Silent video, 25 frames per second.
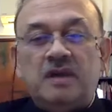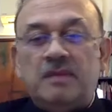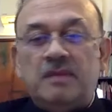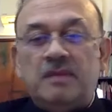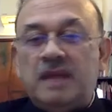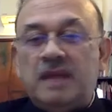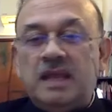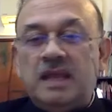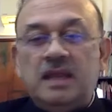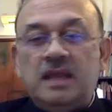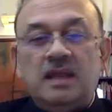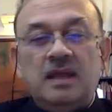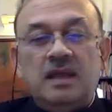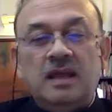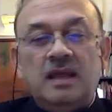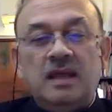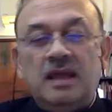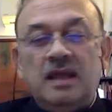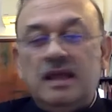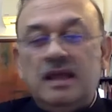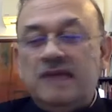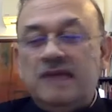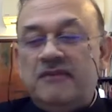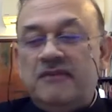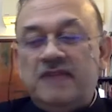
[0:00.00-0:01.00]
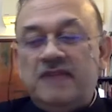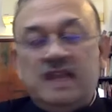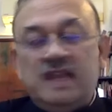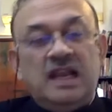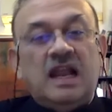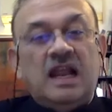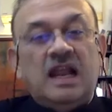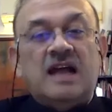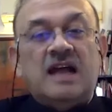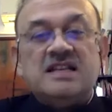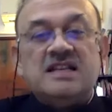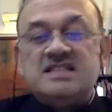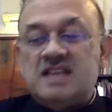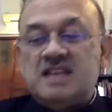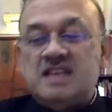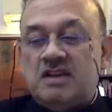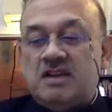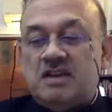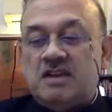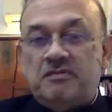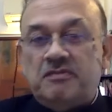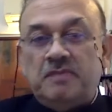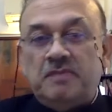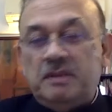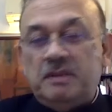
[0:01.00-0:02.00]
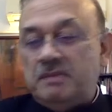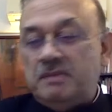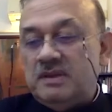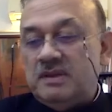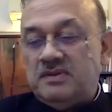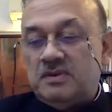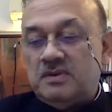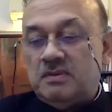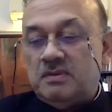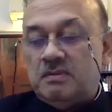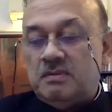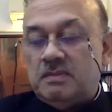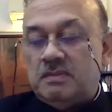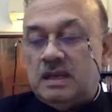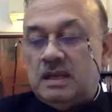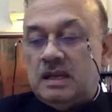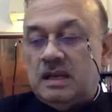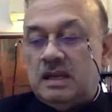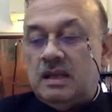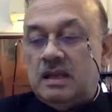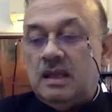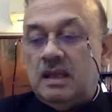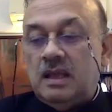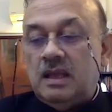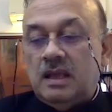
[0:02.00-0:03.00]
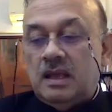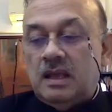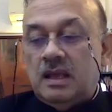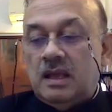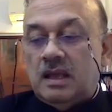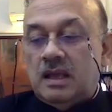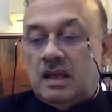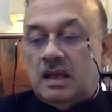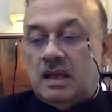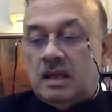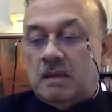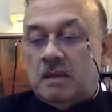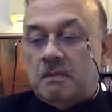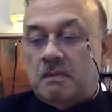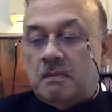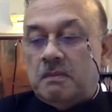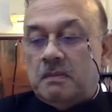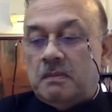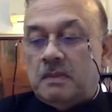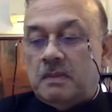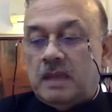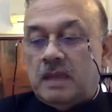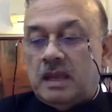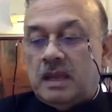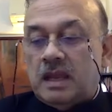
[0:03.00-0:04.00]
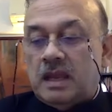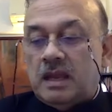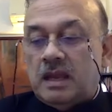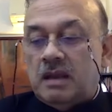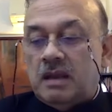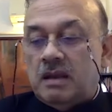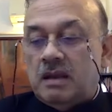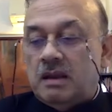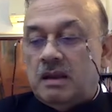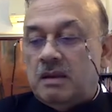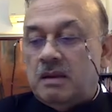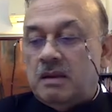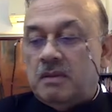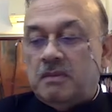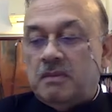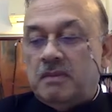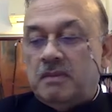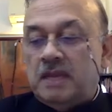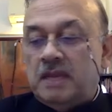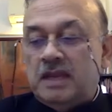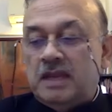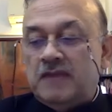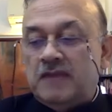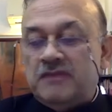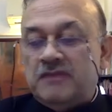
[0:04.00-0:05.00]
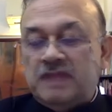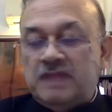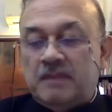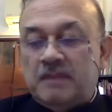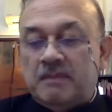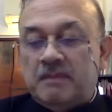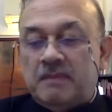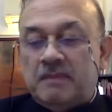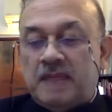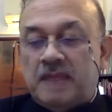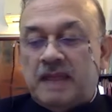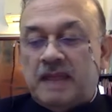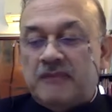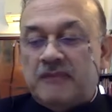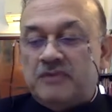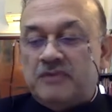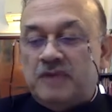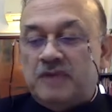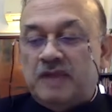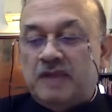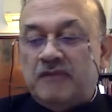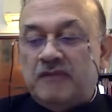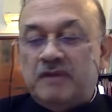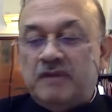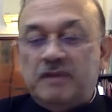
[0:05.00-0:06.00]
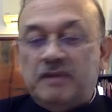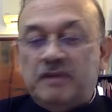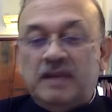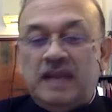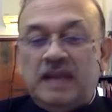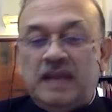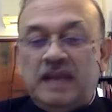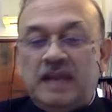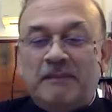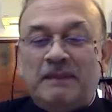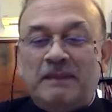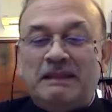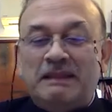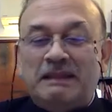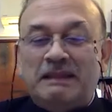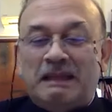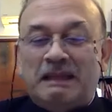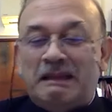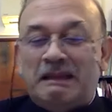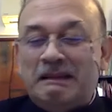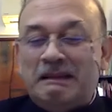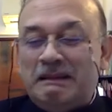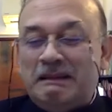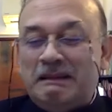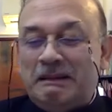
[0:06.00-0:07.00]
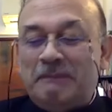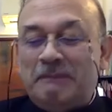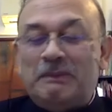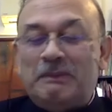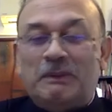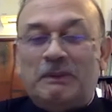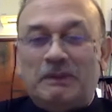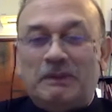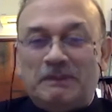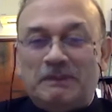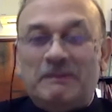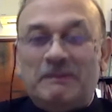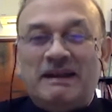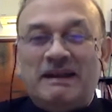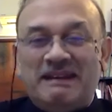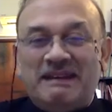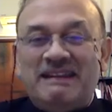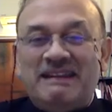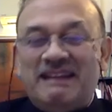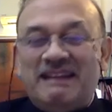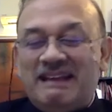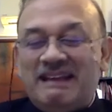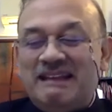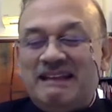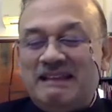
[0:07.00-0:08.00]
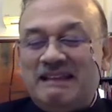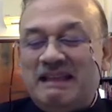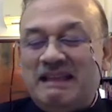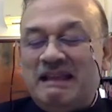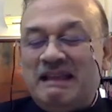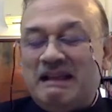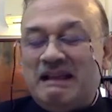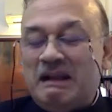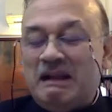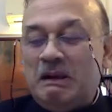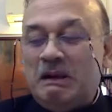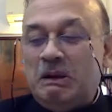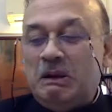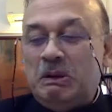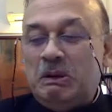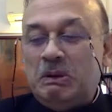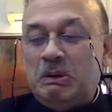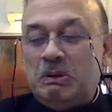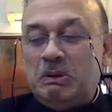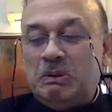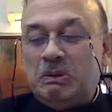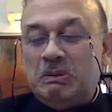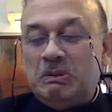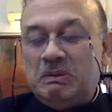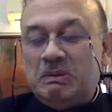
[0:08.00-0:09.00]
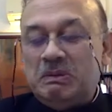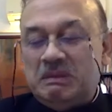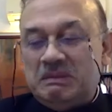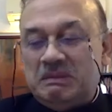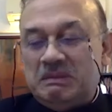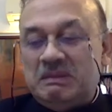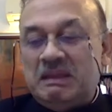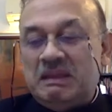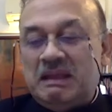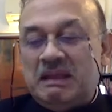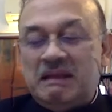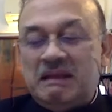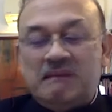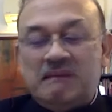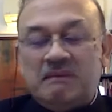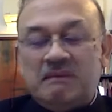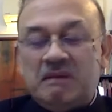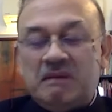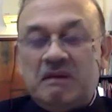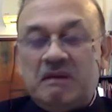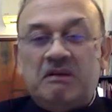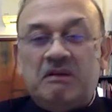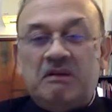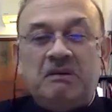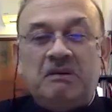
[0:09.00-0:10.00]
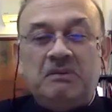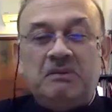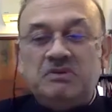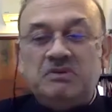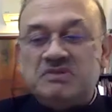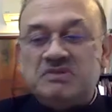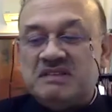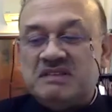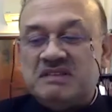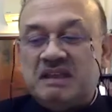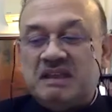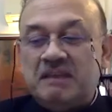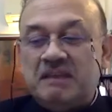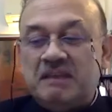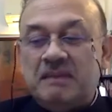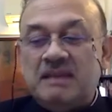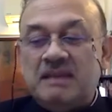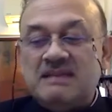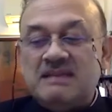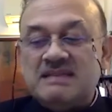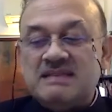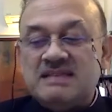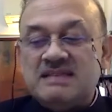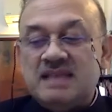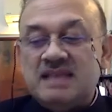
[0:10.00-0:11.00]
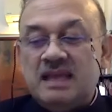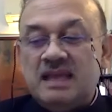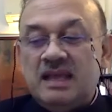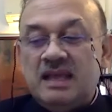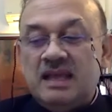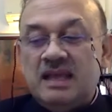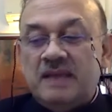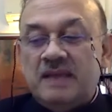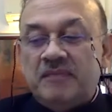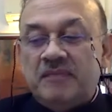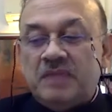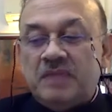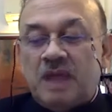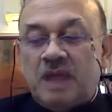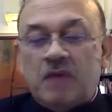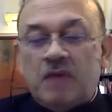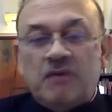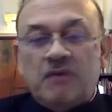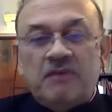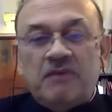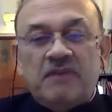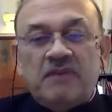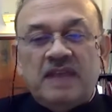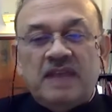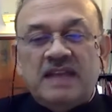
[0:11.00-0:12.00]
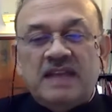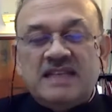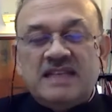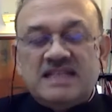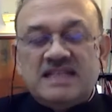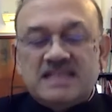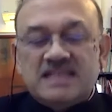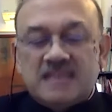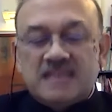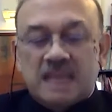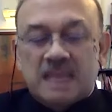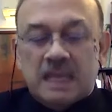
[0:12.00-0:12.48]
by a very large set of people. So I can, many of them perhaps would never be named in the report, but they continue to, their contributions are immense. However, its